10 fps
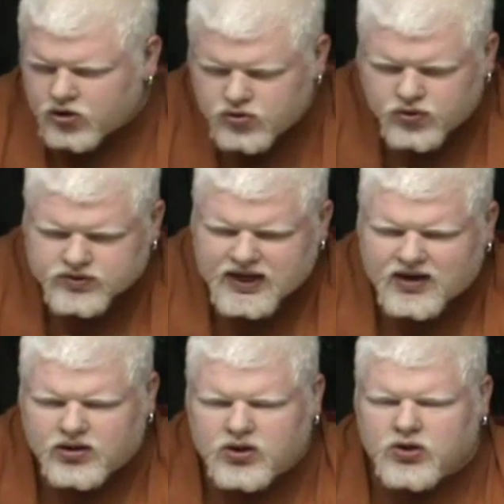who knows
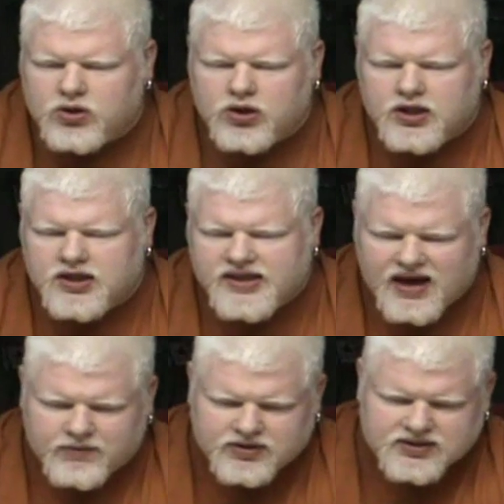how long
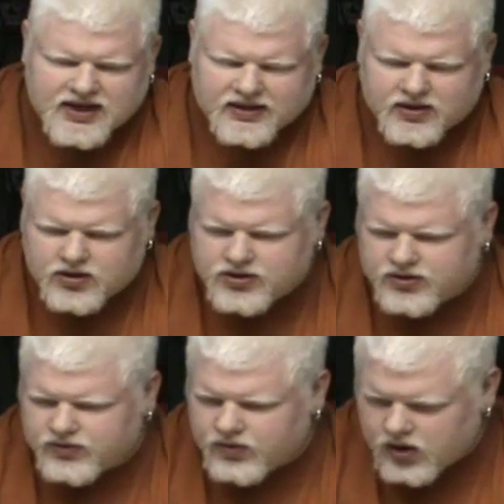that one sat there
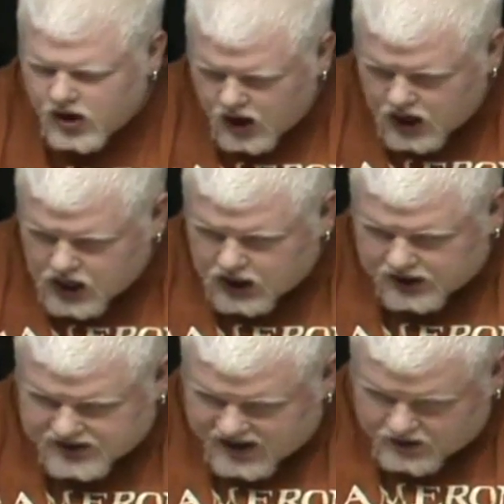too.
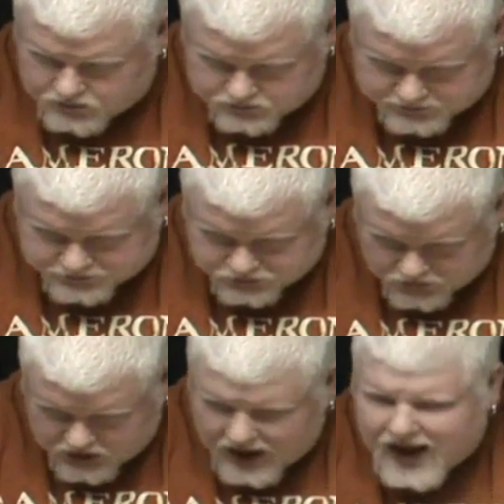Now,
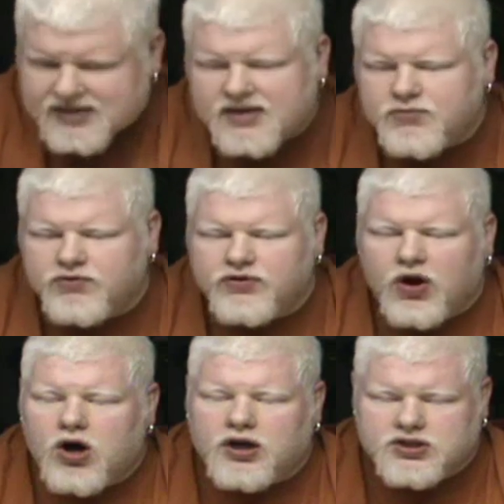as I moved
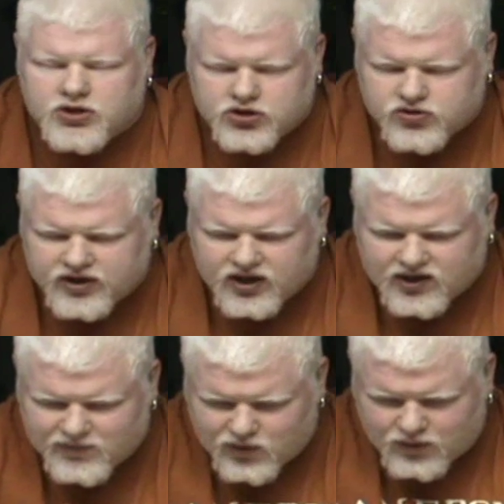on, I started drinking
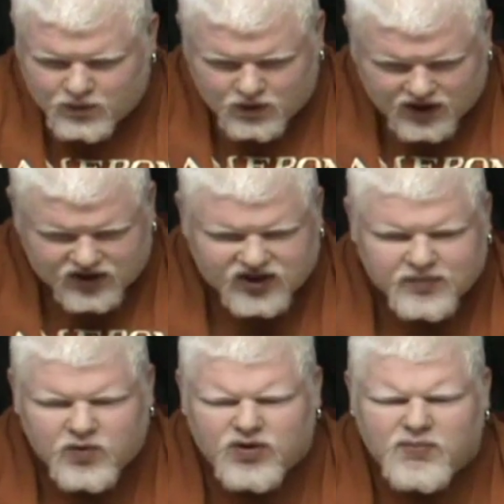it more and more, and I could
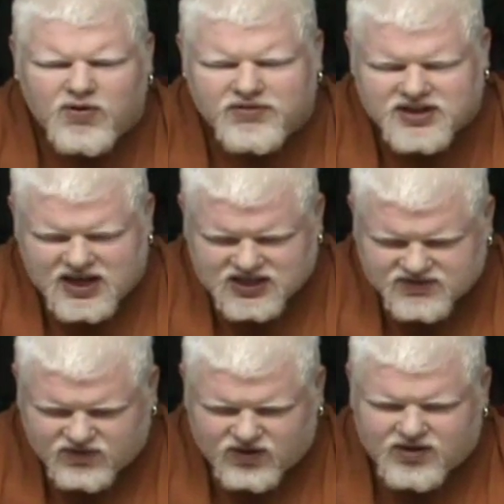get more and more of a taste
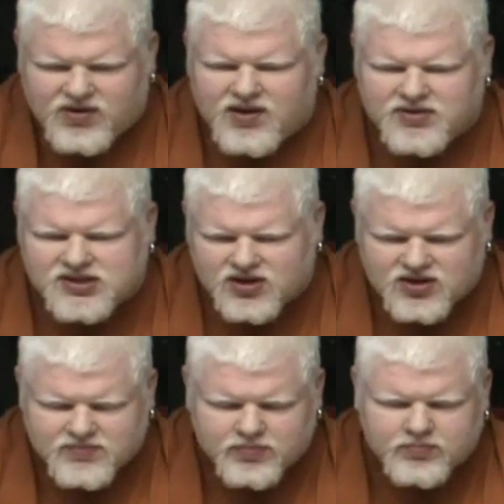for it. It
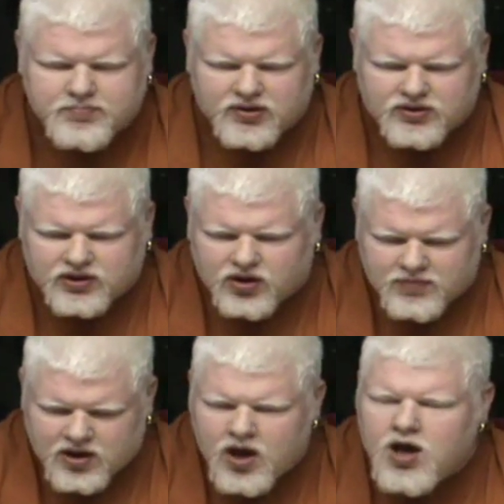started building on
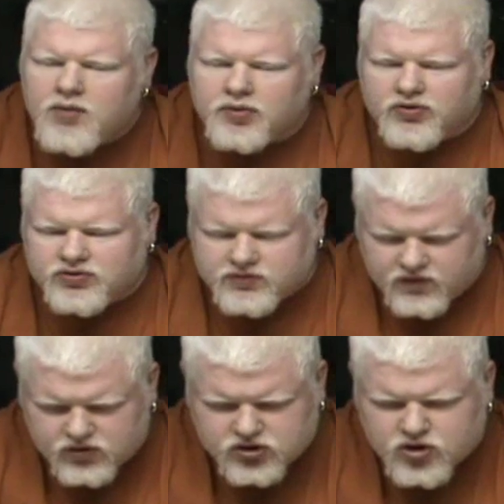me, but those
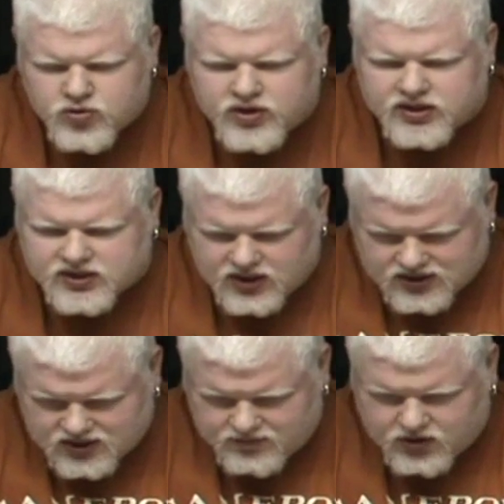first two
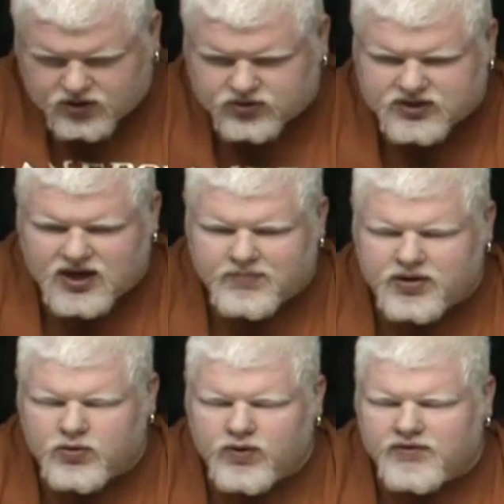disgusting bottles kept
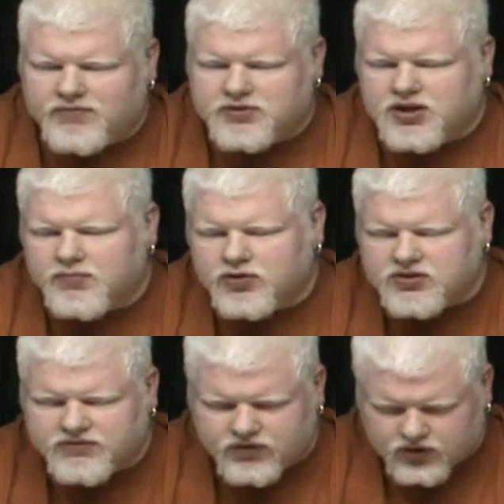me away from Steam
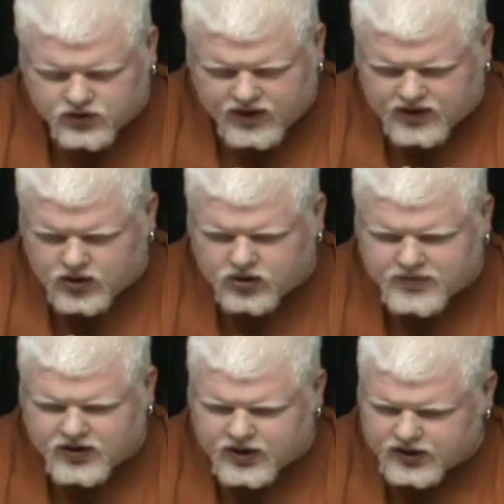Whistle for a great long
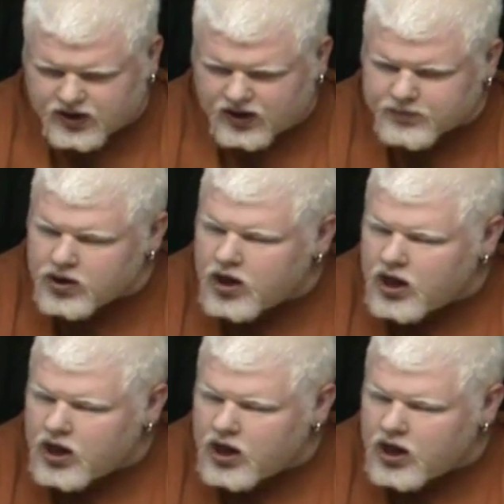period of time.